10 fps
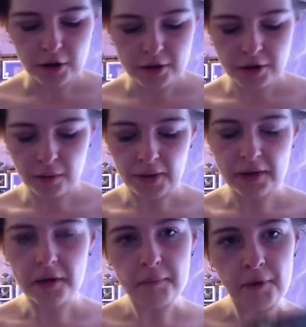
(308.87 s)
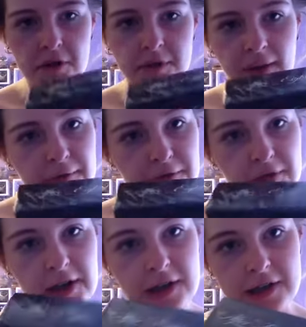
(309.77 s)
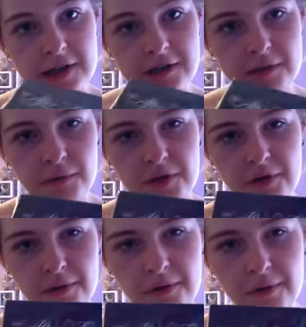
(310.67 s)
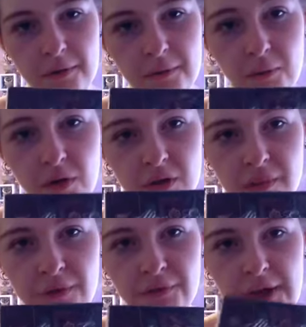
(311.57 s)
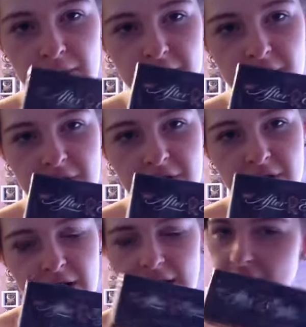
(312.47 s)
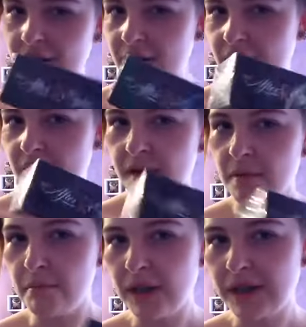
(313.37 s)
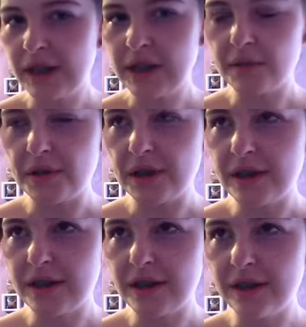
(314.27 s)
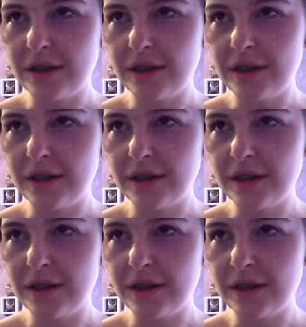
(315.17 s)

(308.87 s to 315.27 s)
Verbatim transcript: so I got a box of After Eights, which are one of my favourite, like, midnight sweets.